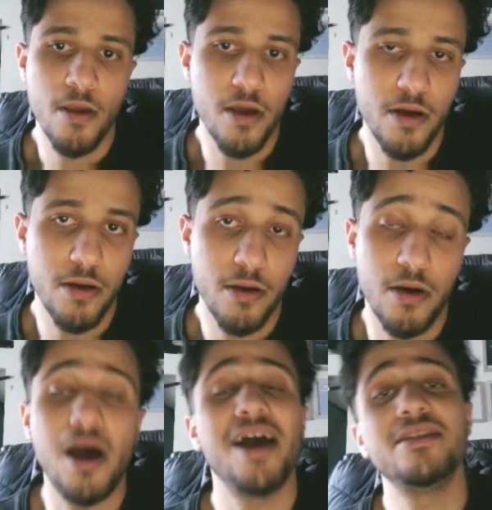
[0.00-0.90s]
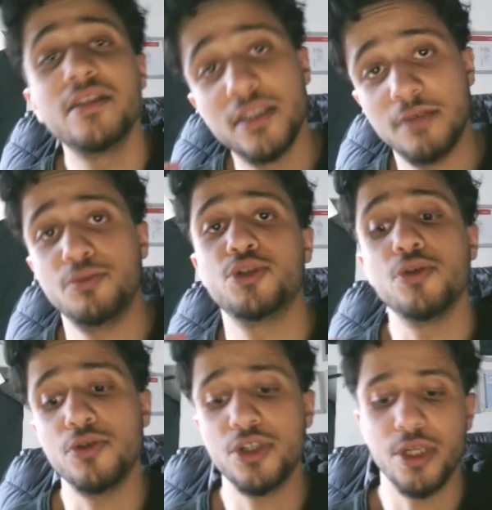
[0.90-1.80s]
I did some
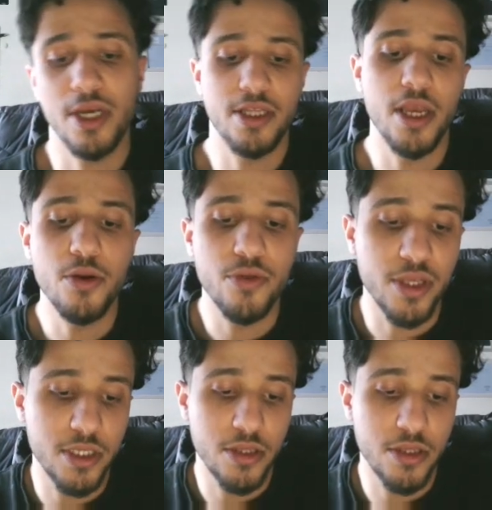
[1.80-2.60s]
search and I know that